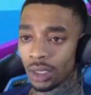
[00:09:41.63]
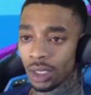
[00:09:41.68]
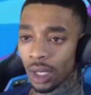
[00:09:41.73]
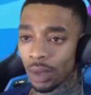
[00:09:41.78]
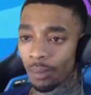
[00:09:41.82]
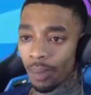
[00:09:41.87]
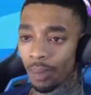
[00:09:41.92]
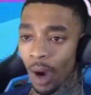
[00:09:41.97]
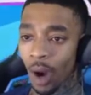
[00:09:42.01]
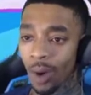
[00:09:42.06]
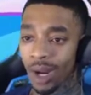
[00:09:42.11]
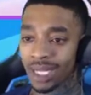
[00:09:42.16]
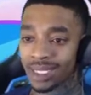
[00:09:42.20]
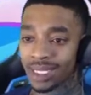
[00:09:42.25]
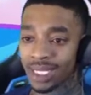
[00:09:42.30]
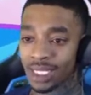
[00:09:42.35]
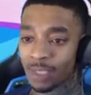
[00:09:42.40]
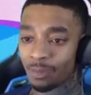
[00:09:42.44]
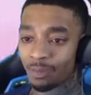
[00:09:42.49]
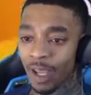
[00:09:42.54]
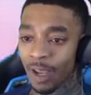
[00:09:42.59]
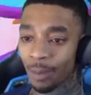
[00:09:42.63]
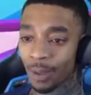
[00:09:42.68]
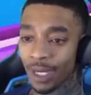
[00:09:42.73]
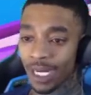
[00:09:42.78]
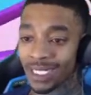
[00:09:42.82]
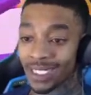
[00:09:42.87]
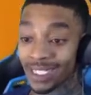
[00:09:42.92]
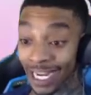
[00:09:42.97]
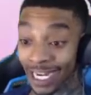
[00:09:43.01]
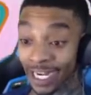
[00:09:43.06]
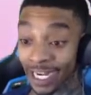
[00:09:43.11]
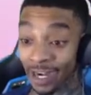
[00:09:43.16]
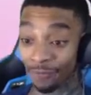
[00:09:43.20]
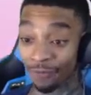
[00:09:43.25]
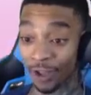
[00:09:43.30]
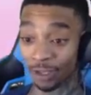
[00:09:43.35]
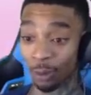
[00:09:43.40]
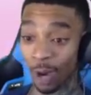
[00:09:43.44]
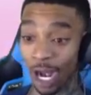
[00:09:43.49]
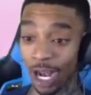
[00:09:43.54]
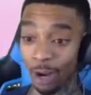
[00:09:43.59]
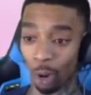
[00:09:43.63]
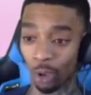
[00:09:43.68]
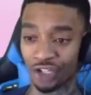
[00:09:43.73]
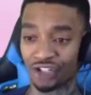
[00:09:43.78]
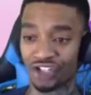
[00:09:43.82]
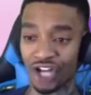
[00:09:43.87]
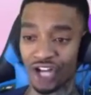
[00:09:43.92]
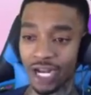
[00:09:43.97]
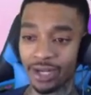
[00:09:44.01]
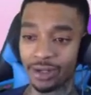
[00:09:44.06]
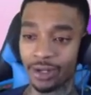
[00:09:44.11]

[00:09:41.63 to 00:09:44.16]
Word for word: Bro, it's these people that's getting the fuck away. Holy shit!